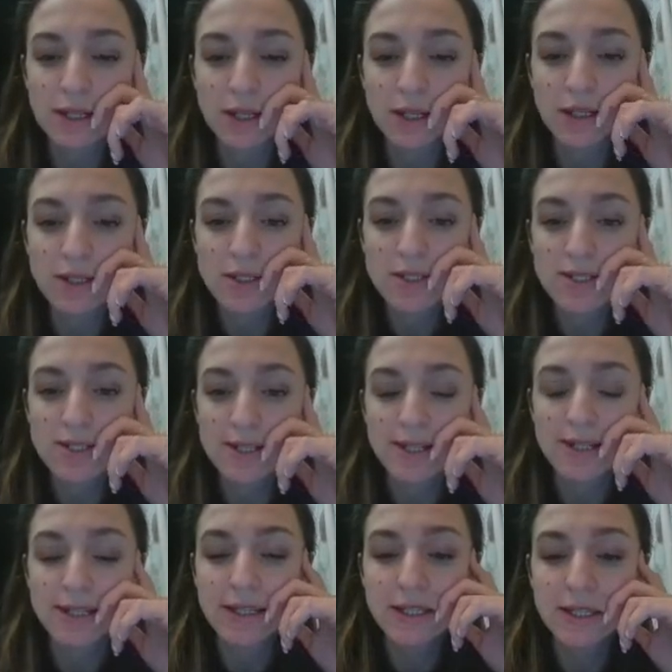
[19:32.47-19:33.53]
and uh,
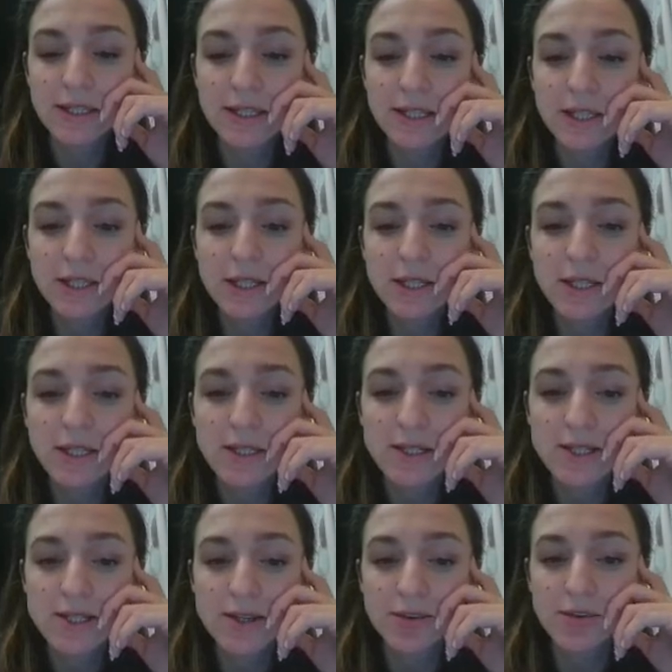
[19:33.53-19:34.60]
he
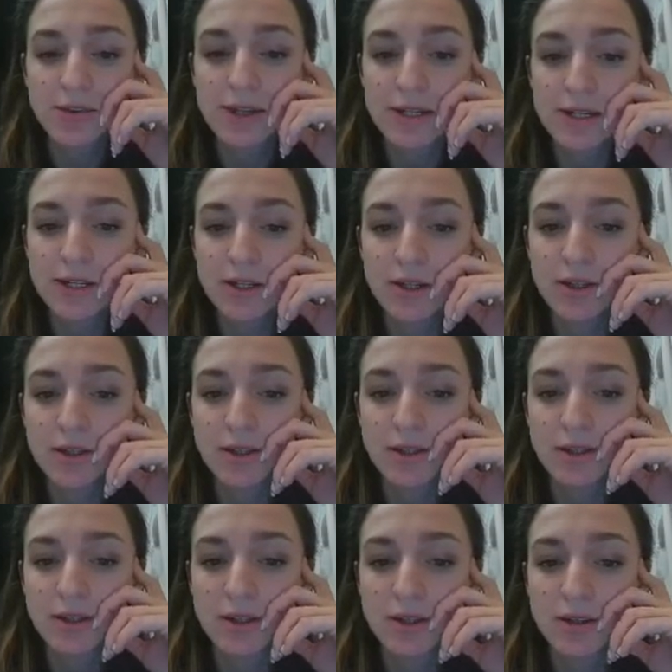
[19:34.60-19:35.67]
cre-
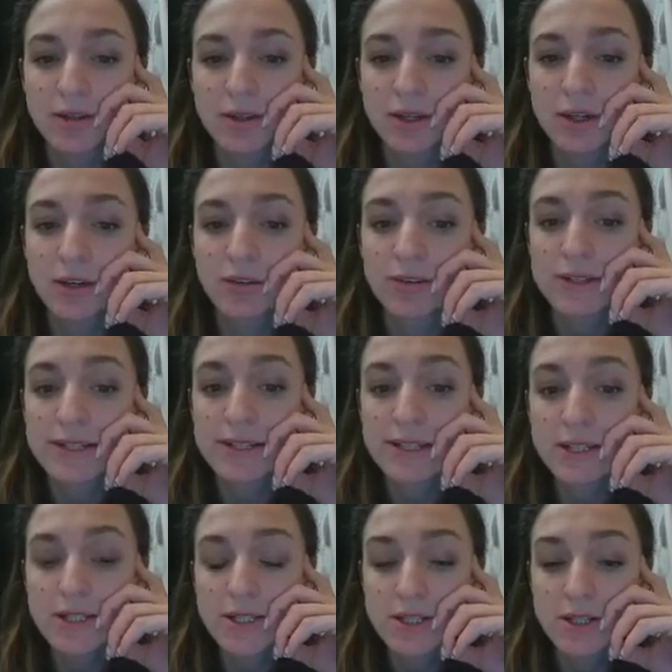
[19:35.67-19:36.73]
uh,
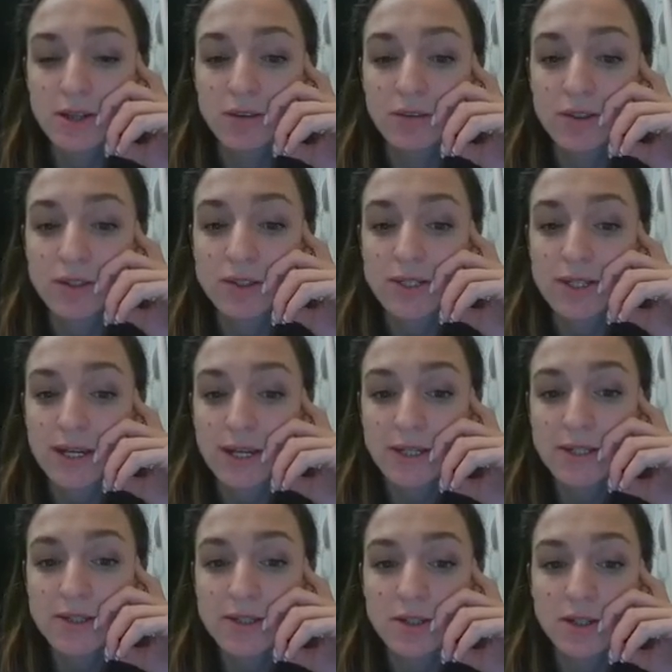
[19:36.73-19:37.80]
credited,
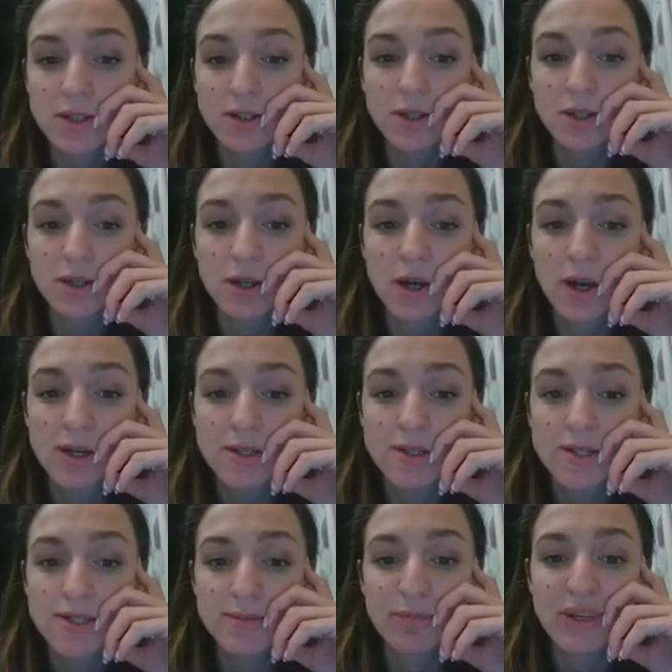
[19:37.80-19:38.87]
credited uh,
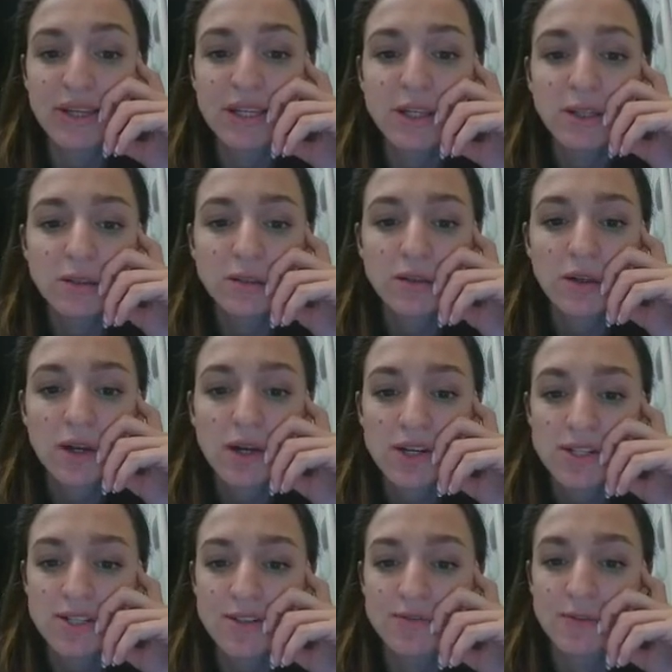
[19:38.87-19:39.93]
as being
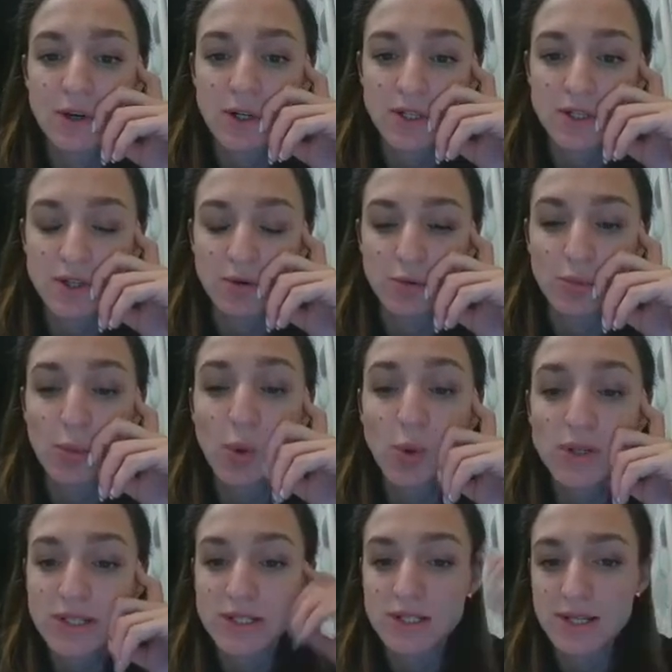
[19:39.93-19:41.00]
the father of
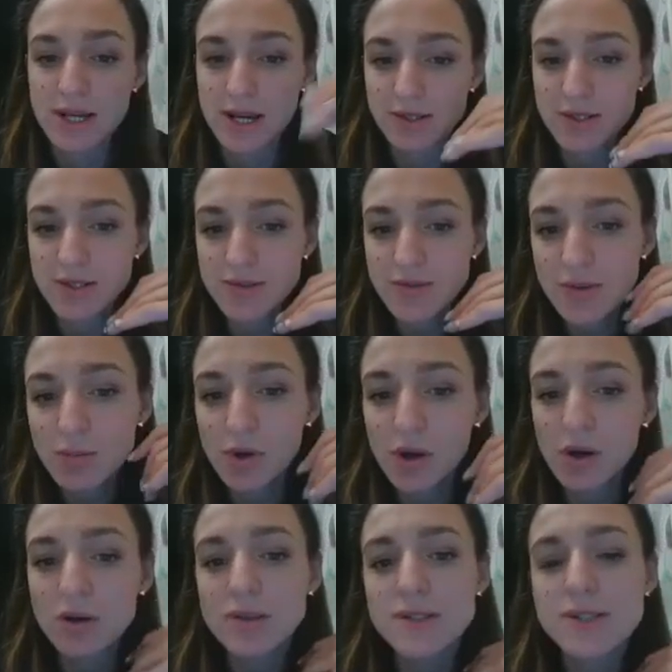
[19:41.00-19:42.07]
modern dentistry
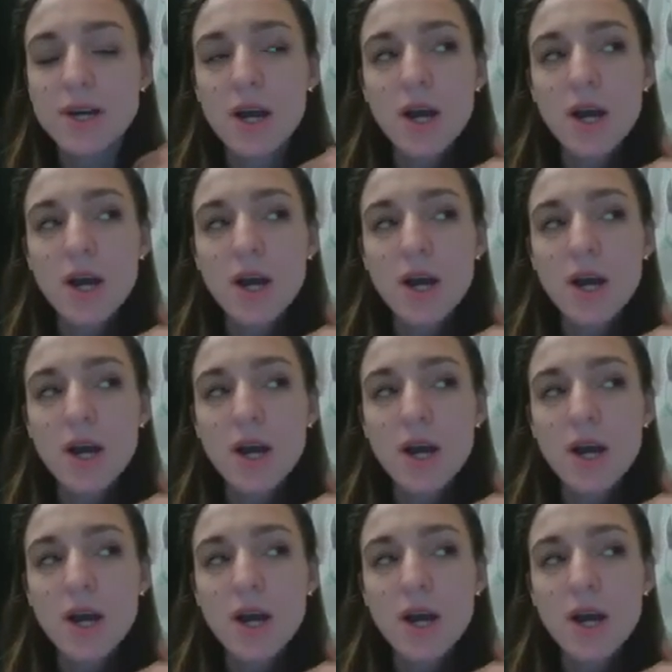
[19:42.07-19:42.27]
because